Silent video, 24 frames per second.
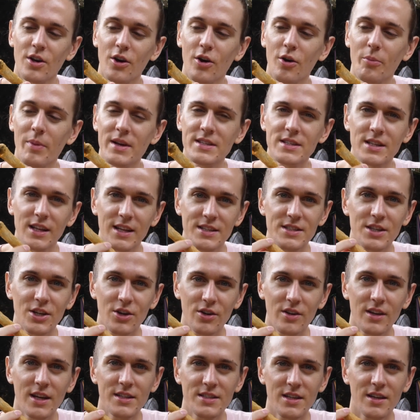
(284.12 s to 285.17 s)
So basically
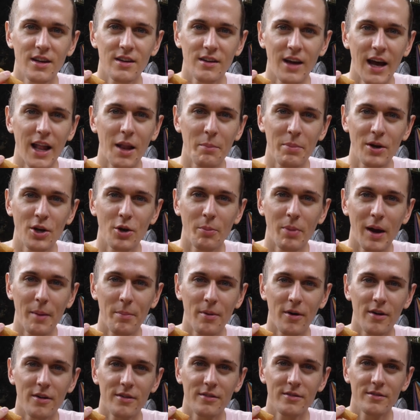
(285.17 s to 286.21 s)
it's a jalapeno
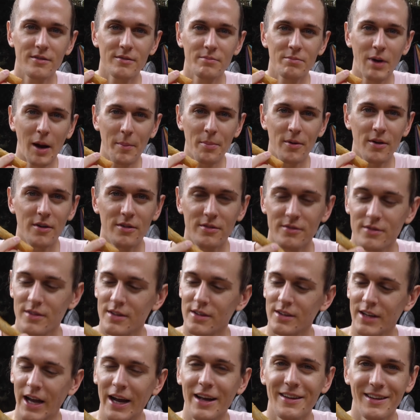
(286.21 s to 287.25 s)
popper,
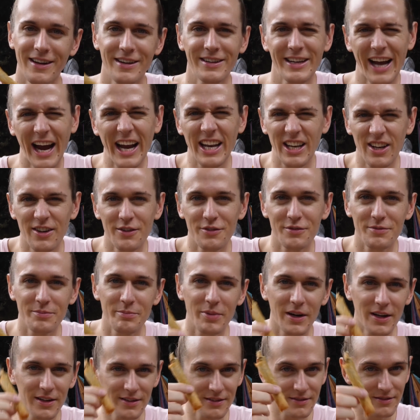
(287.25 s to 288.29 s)
kind of,
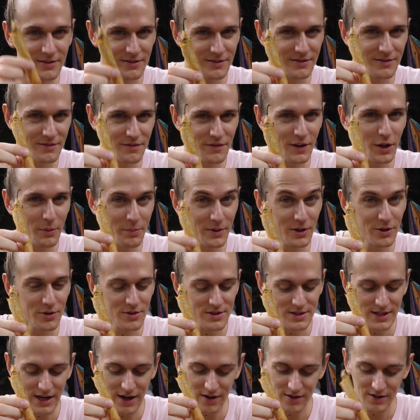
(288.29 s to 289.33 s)
but Filipino
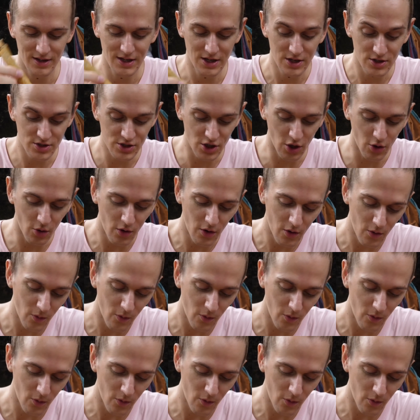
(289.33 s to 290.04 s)
style. So